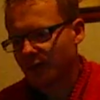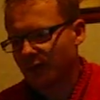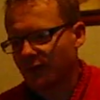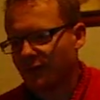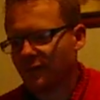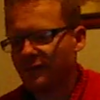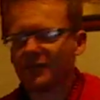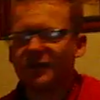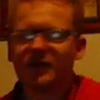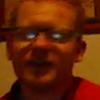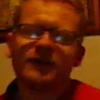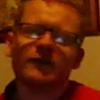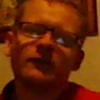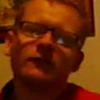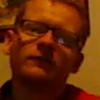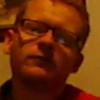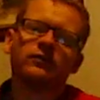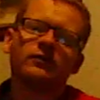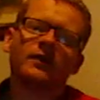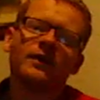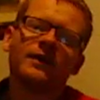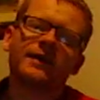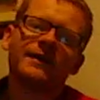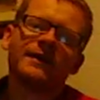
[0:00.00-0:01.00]
forget who
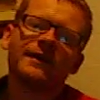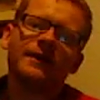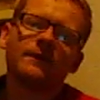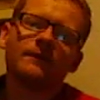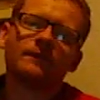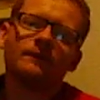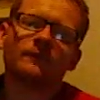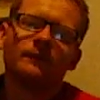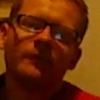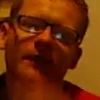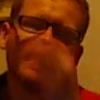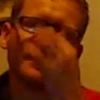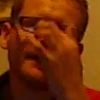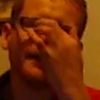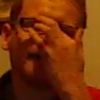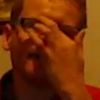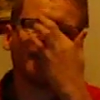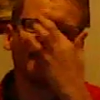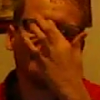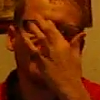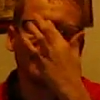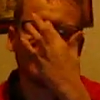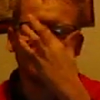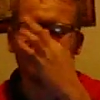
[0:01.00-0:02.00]
played Ellie
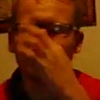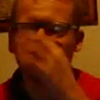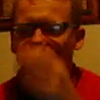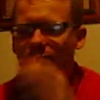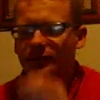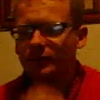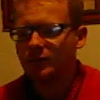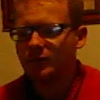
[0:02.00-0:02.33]
Sadler.